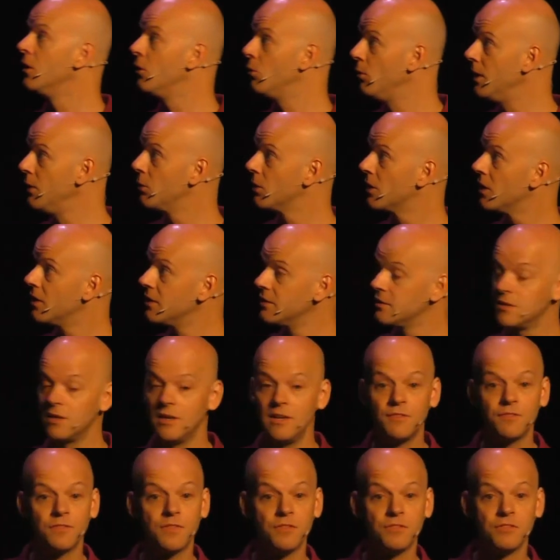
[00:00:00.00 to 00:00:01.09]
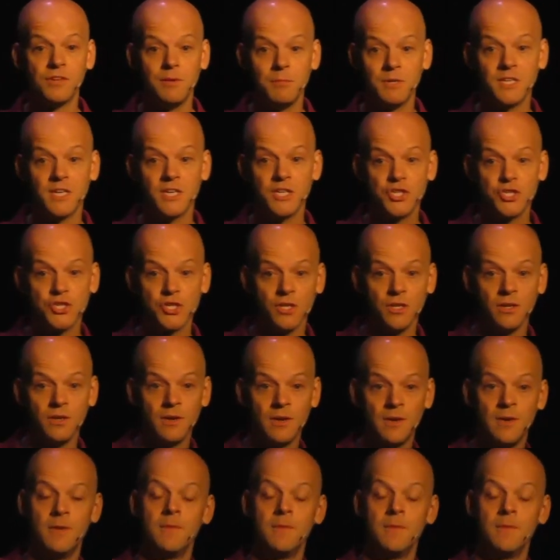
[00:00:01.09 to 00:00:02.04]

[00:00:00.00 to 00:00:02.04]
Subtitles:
We would like to lift this limitation.